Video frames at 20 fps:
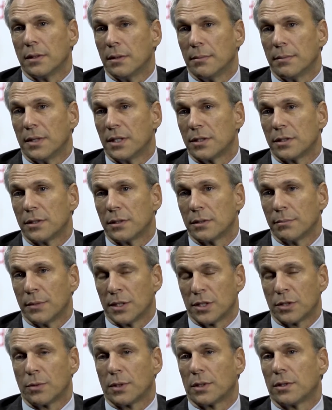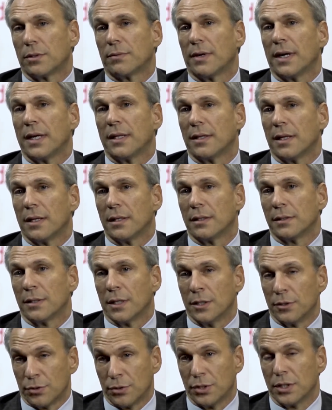in a much much quicker rate than
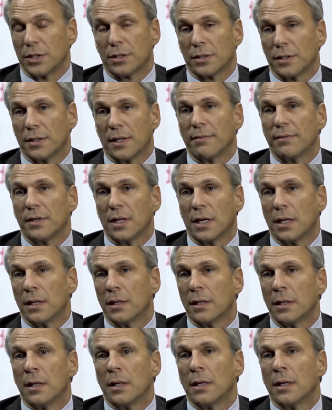than traditionally they've done.